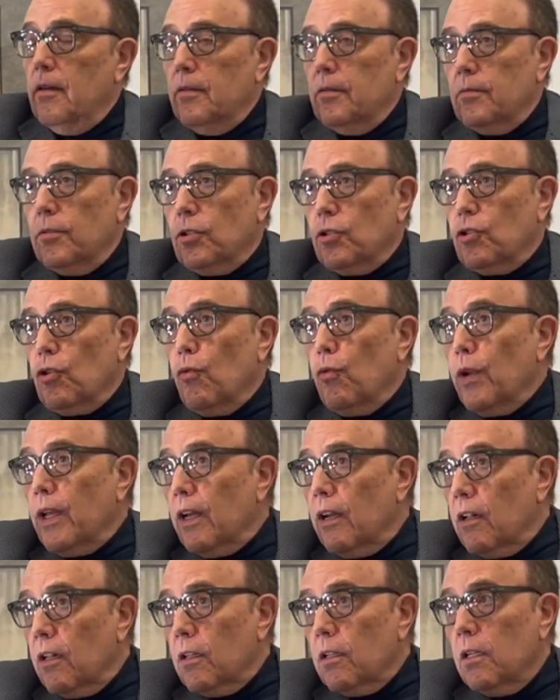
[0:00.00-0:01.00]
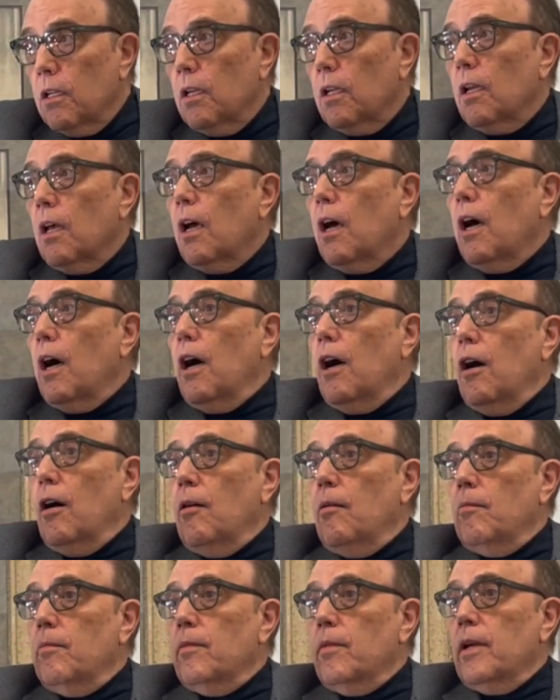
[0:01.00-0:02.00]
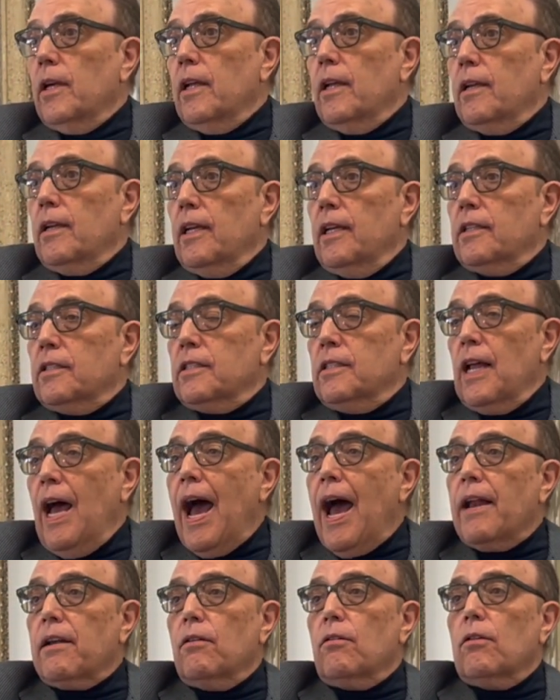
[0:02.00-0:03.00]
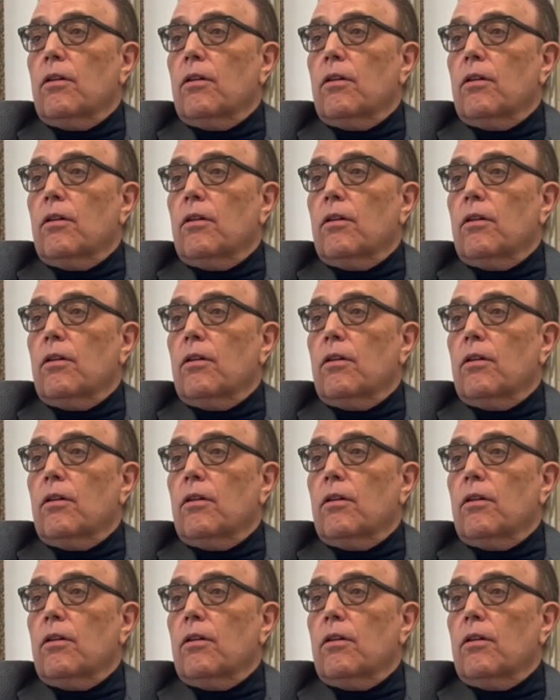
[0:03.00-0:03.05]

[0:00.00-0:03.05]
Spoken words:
surreal and is not